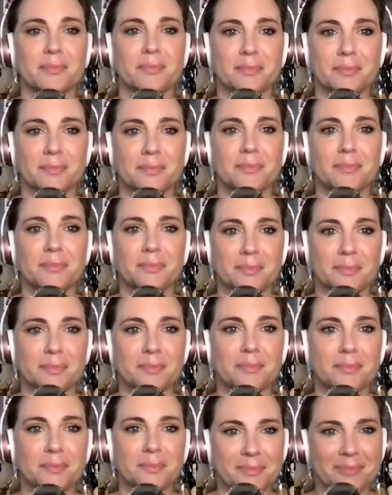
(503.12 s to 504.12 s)

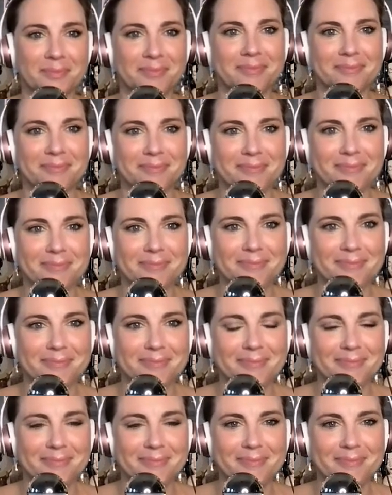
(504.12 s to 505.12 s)

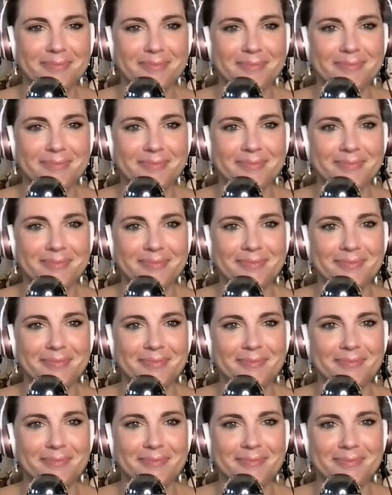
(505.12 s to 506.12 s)

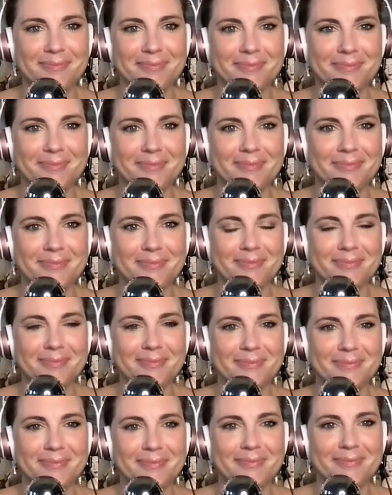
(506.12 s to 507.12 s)

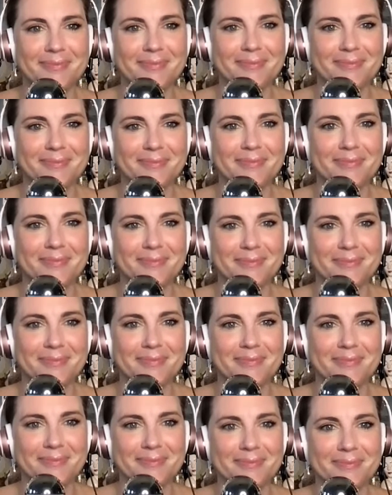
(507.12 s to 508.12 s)

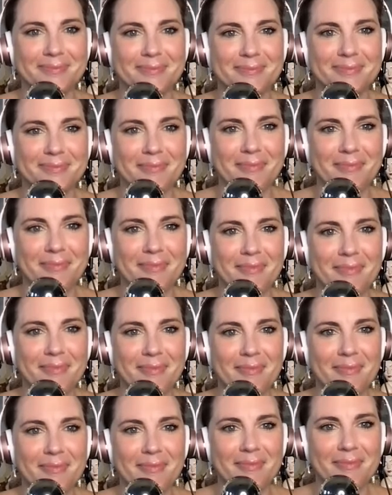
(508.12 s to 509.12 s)

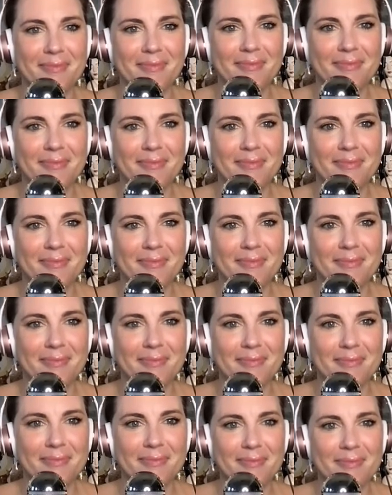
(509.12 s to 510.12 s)

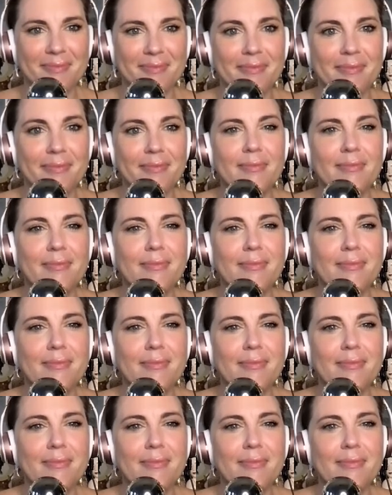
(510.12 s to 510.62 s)
No words are spoken by the person on screen.